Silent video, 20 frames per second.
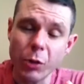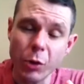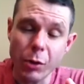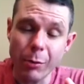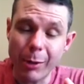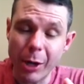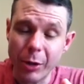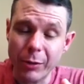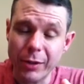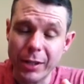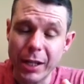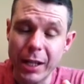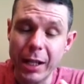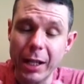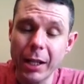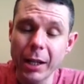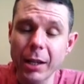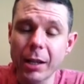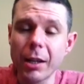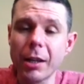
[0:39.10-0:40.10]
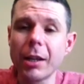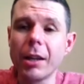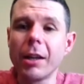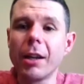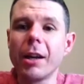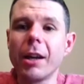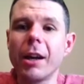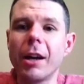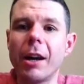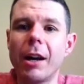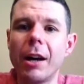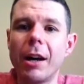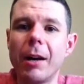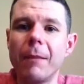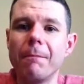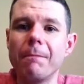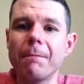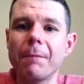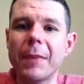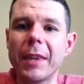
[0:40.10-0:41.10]
about today,
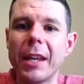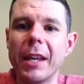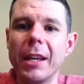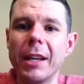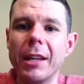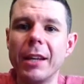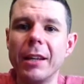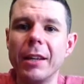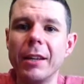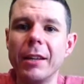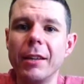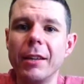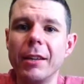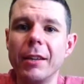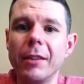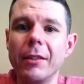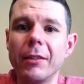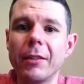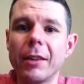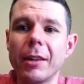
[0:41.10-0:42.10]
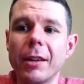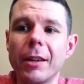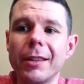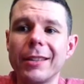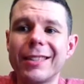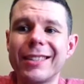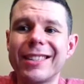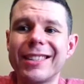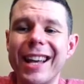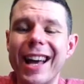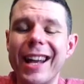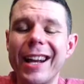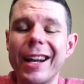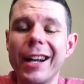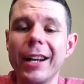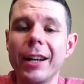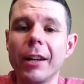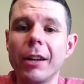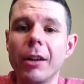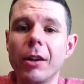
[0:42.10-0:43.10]
is
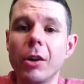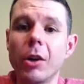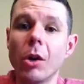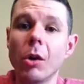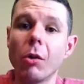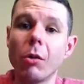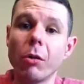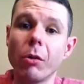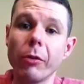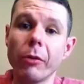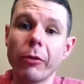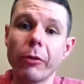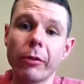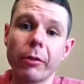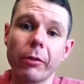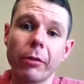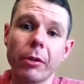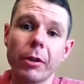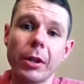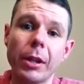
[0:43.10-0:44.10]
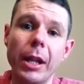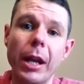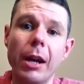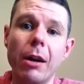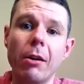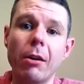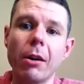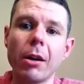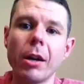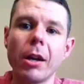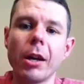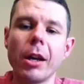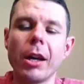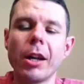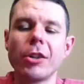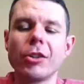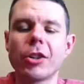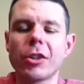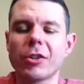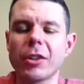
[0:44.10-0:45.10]
setting goals. Now,
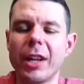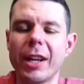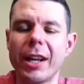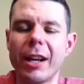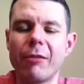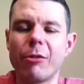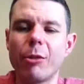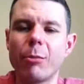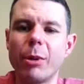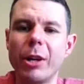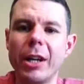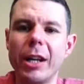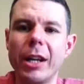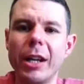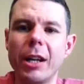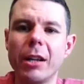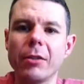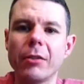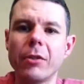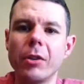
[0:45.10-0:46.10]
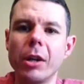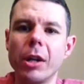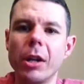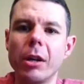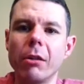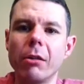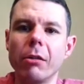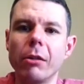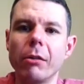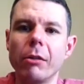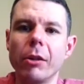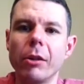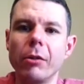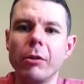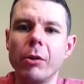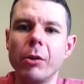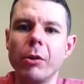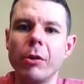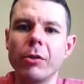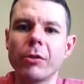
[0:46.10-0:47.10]
just like everybody else, you know,
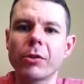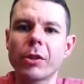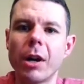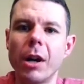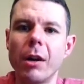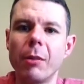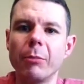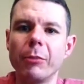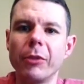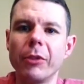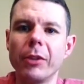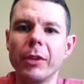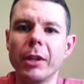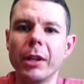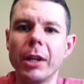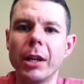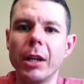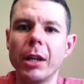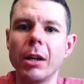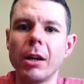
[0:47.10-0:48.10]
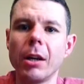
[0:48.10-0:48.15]
New Year's comes and